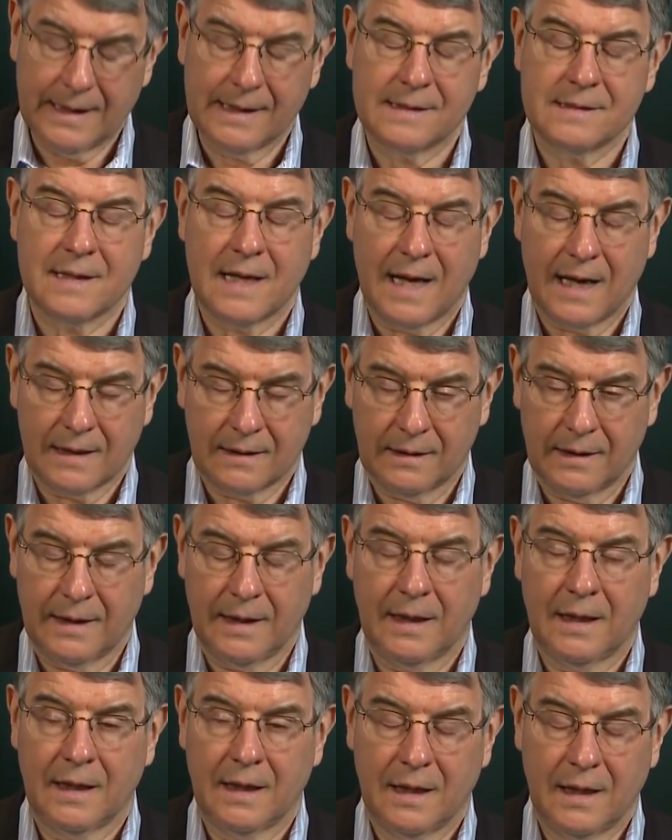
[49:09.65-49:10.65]

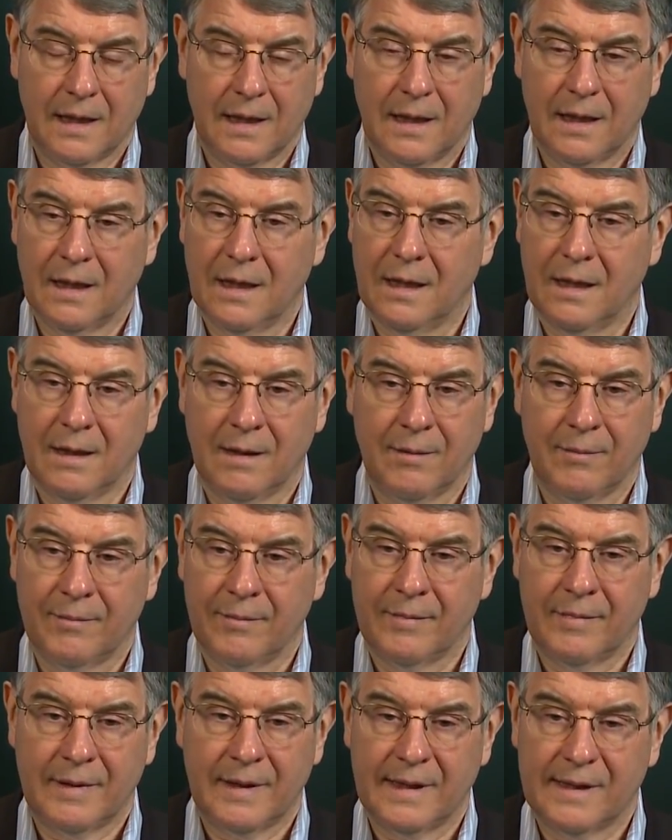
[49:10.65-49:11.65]
Exactly.
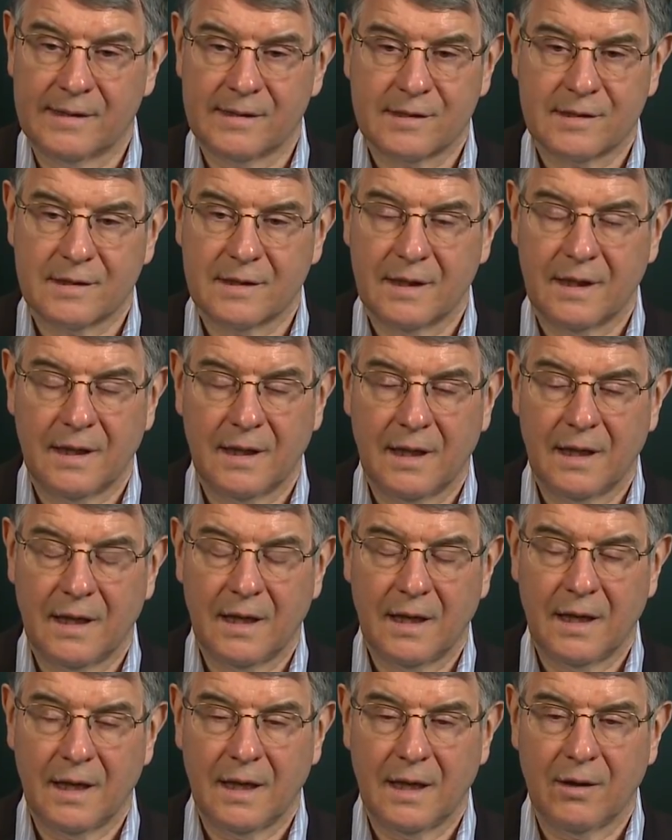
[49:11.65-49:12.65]

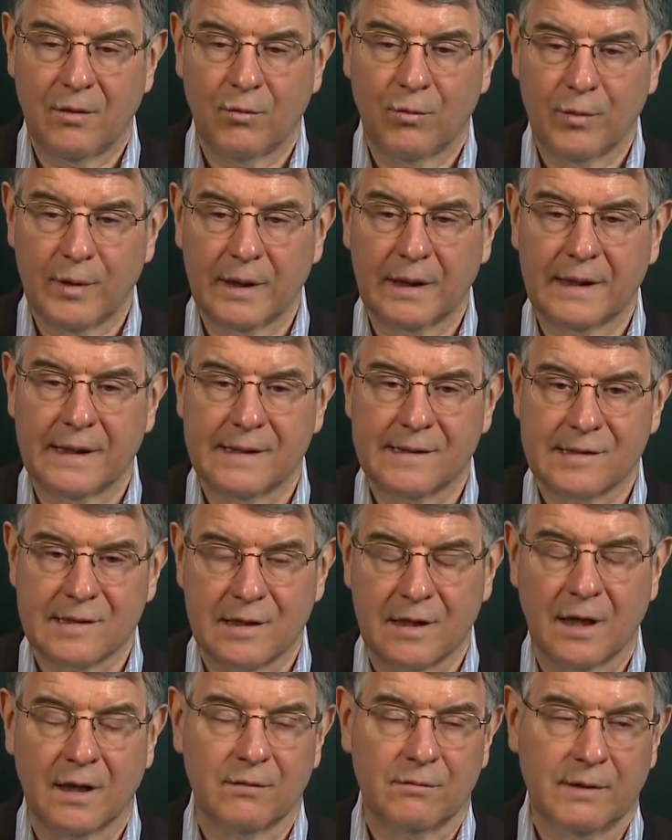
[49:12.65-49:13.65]
It really is
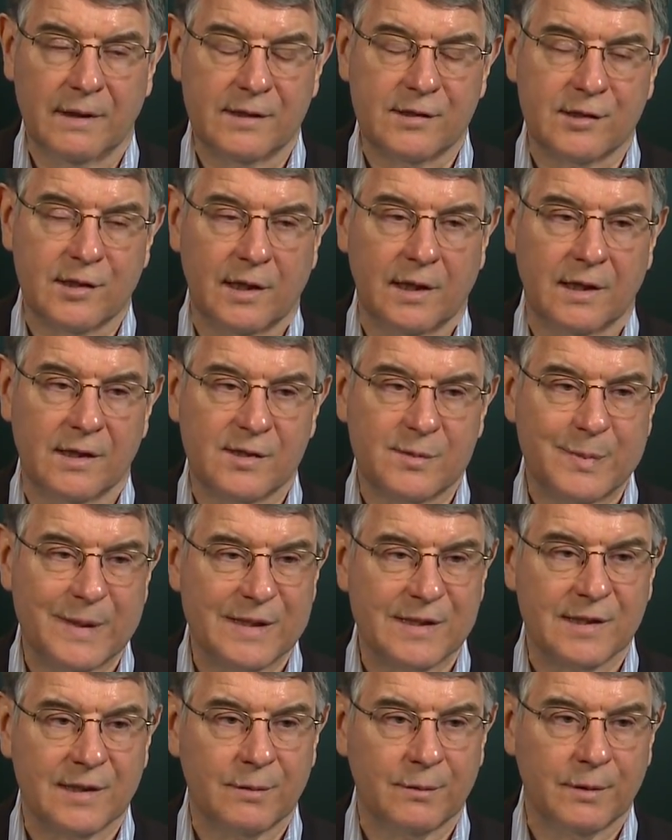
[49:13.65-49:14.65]
gut-wrenching,
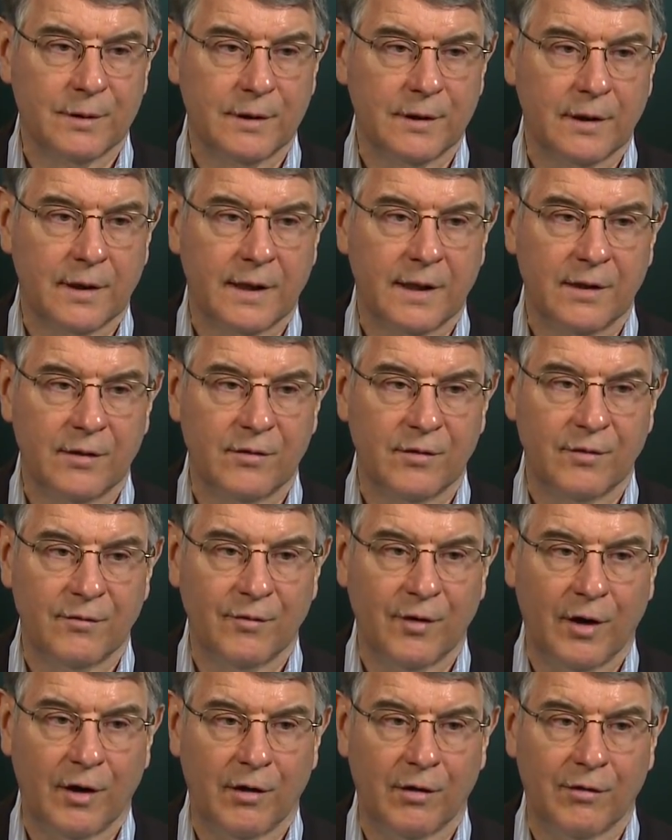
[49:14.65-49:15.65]
especially when there are kids
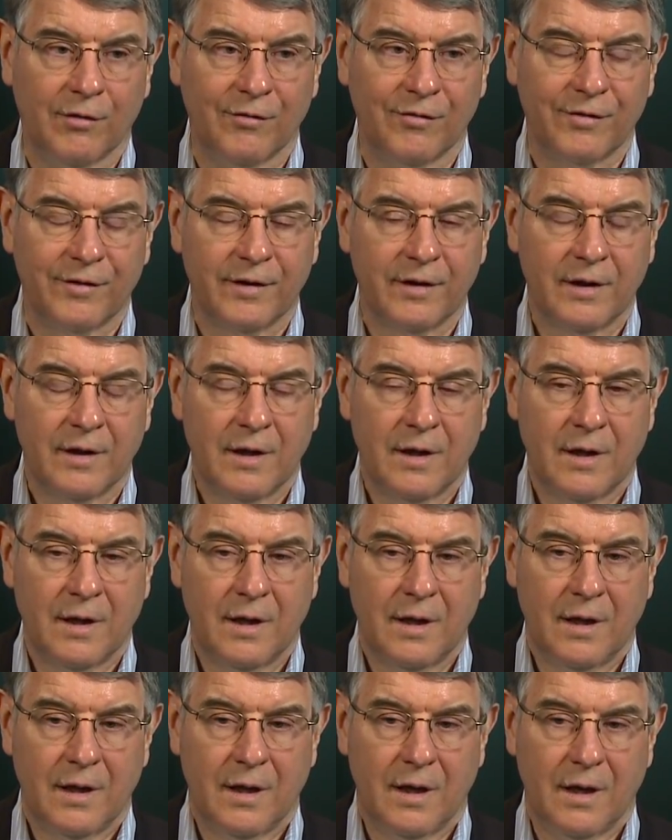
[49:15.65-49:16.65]
involved.
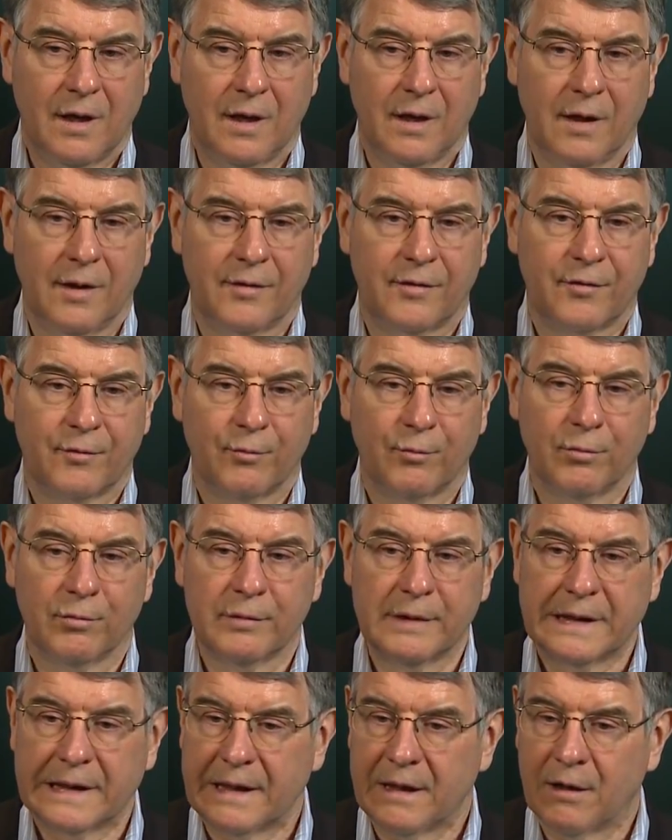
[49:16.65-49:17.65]
It's
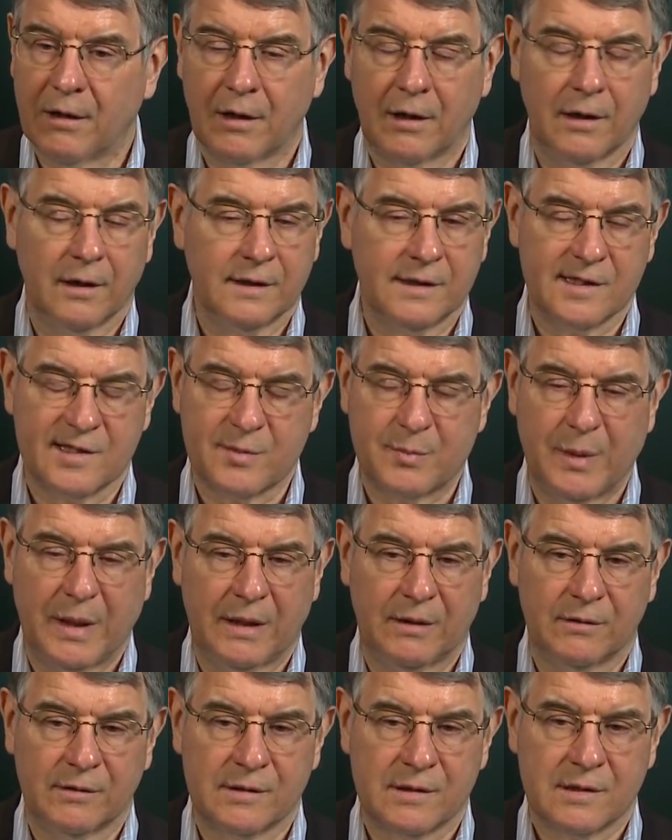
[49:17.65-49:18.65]
really hard on the
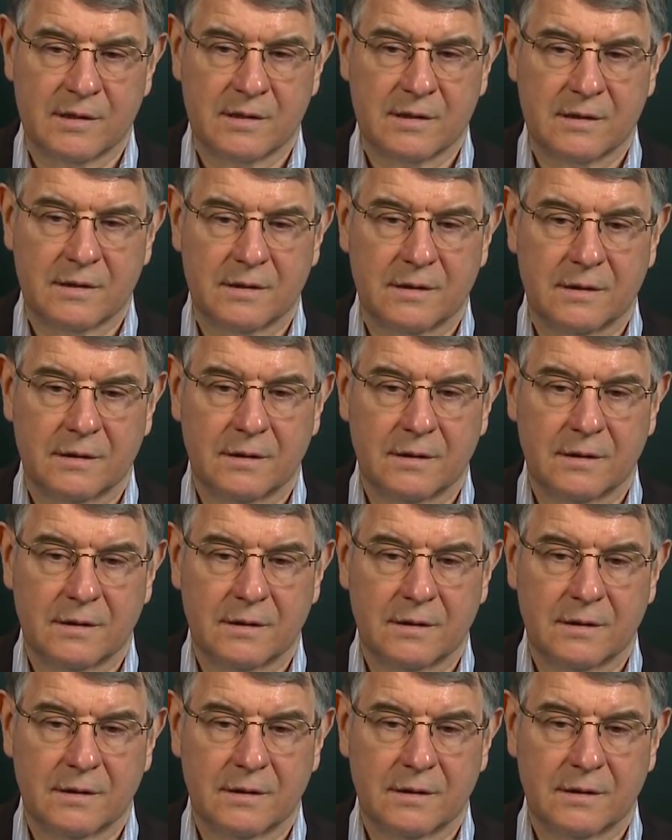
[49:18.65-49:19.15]
spouse.